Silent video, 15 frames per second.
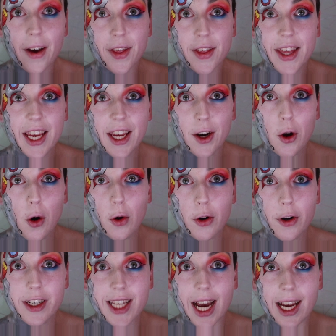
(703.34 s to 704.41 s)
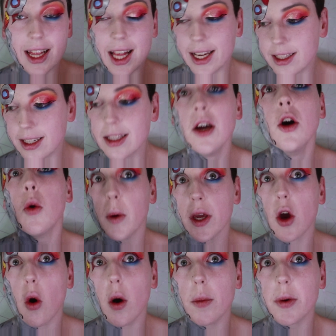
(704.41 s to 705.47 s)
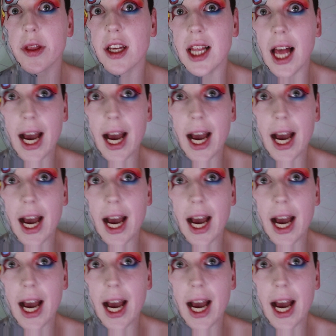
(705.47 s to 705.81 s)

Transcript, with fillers: Now that the inner corner is highlighted, we go in with the